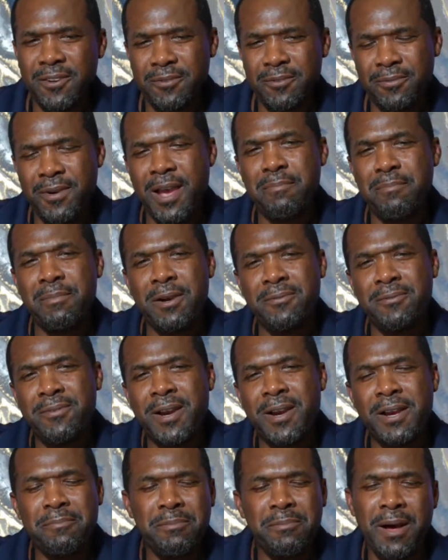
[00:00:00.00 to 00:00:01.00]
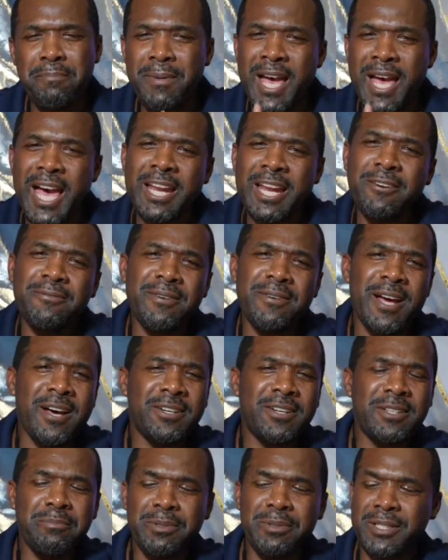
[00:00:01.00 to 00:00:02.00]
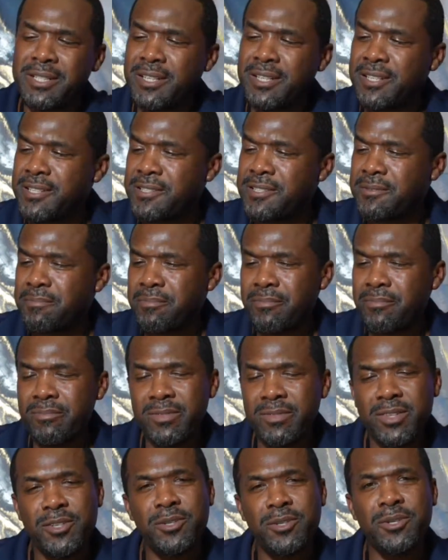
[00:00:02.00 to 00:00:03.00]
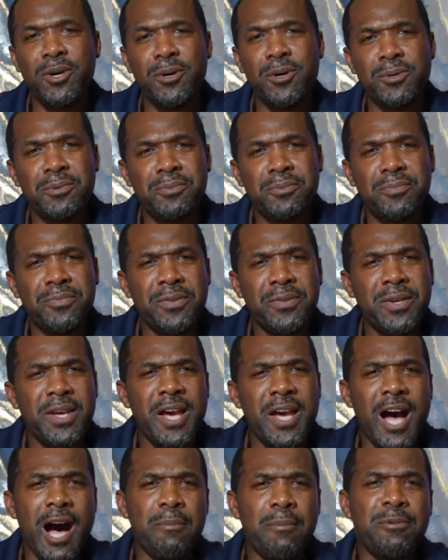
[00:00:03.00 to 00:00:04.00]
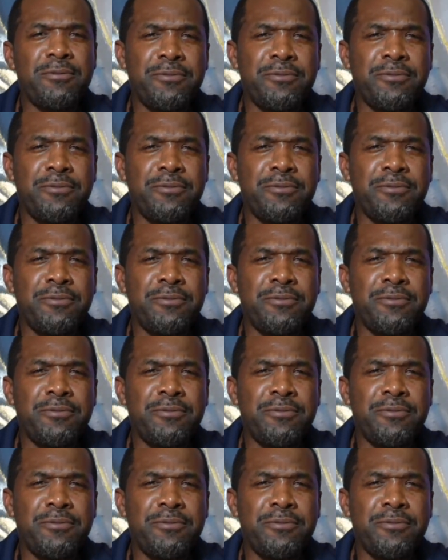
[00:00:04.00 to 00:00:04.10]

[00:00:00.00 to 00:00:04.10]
wrap my mind around it, because, I'm a